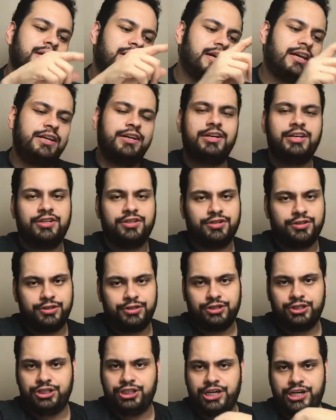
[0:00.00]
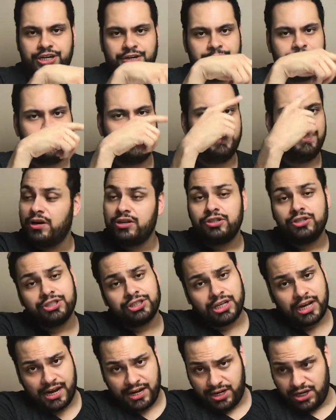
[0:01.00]
get an internship, run your
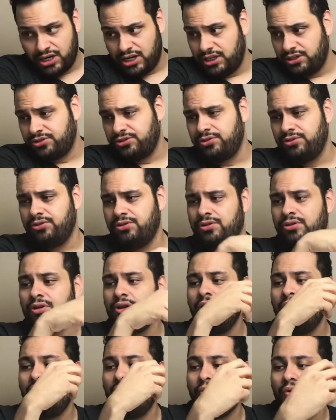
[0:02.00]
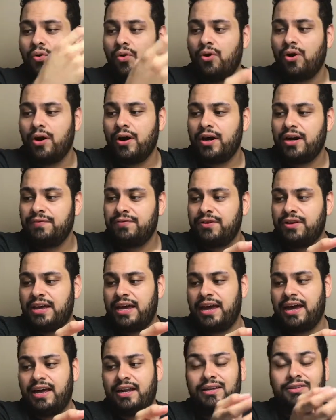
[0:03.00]
side hustle, or if you
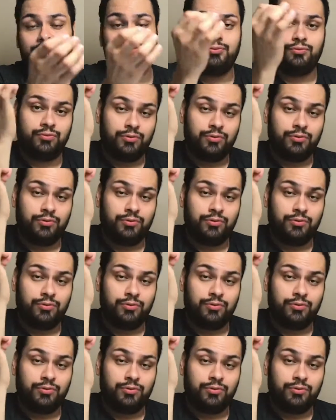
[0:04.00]
can,